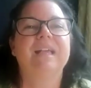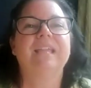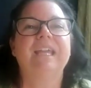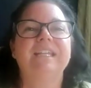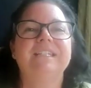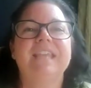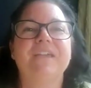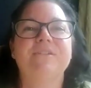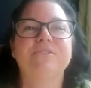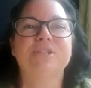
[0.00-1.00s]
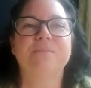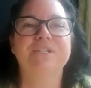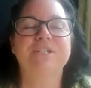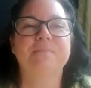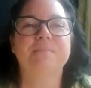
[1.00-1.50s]
Ladies, thank you so
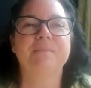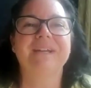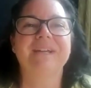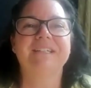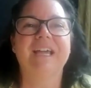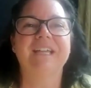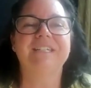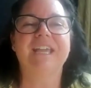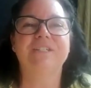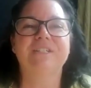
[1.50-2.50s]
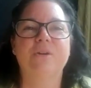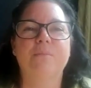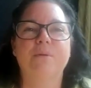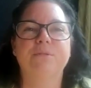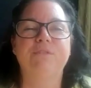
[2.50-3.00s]
much. It's been my delight to get to know
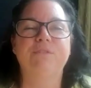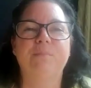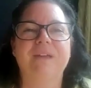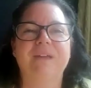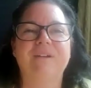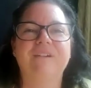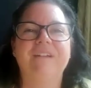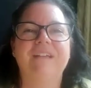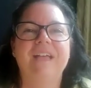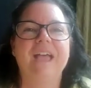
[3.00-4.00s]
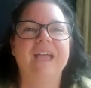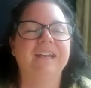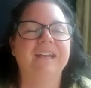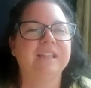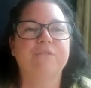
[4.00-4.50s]
both of you better,
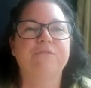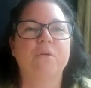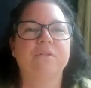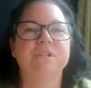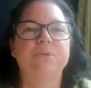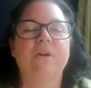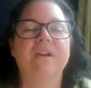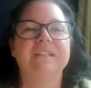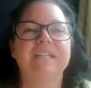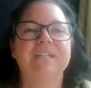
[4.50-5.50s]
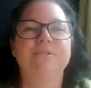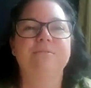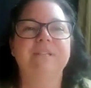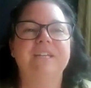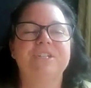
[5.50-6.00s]
and I look forward to our continued
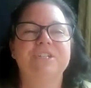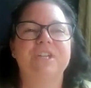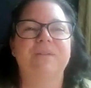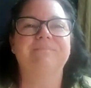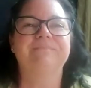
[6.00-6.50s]
relationship.